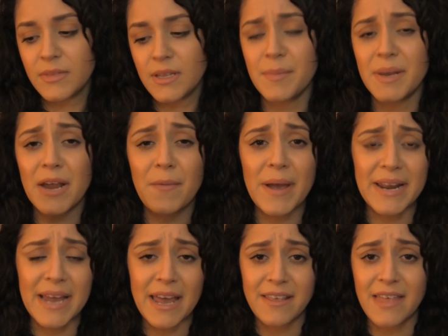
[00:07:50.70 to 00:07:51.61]
But I ran
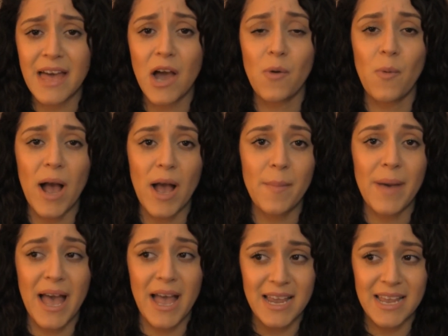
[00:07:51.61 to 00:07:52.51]
out of that a while
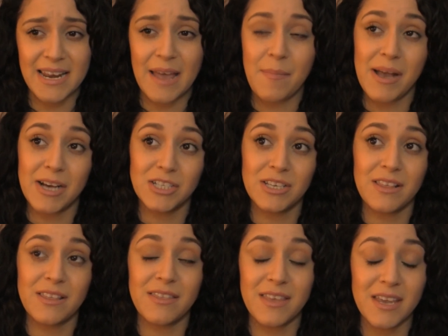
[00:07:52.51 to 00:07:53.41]
back, and I'm actually
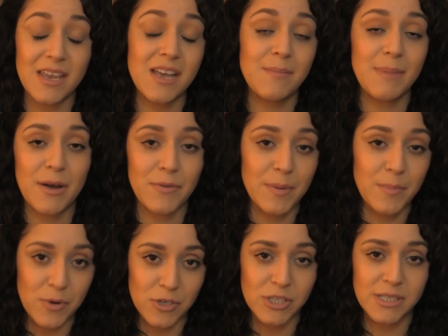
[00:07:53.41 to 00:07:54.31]
thinking about
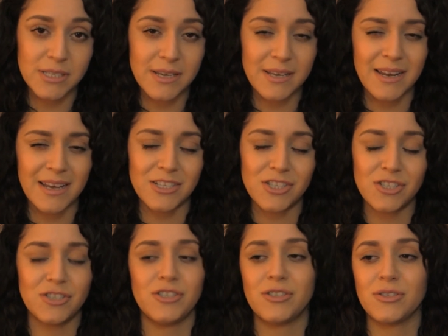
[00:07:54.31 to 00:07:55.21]
repurchasing it. I
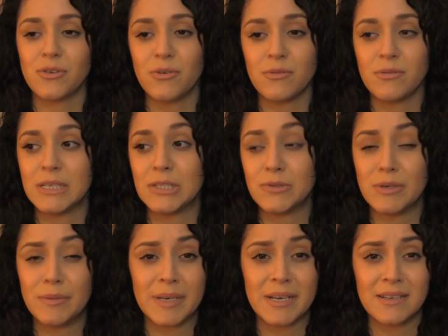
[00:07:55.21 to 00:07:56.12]
should just go and do
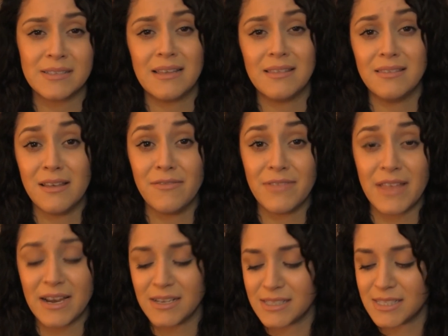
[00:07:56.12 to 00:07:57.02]
it because I love
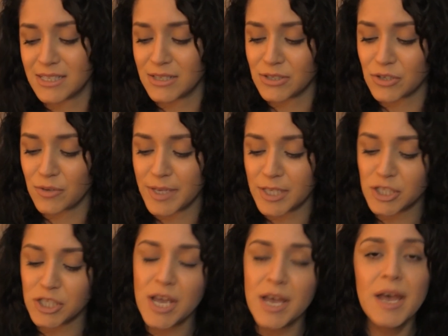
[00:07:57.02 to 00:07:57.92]
that concealer so
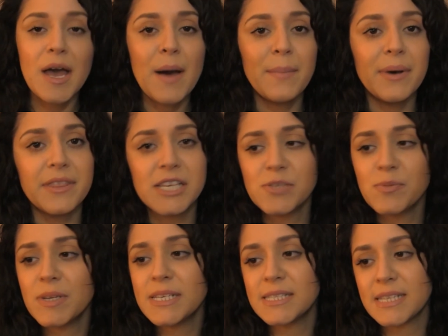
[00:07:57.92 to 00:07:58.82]
much. But this
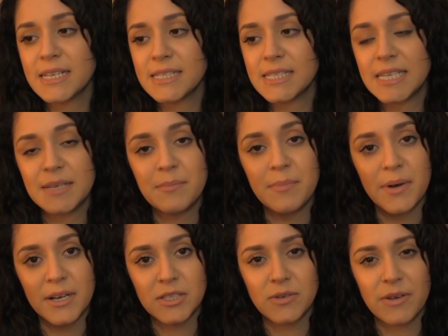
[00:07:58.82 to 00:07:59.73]
one is 19
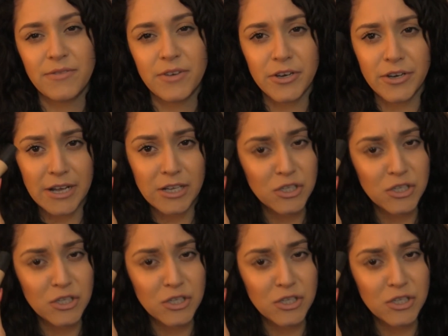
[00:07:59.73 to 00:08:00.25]
bucks, so I figured I'll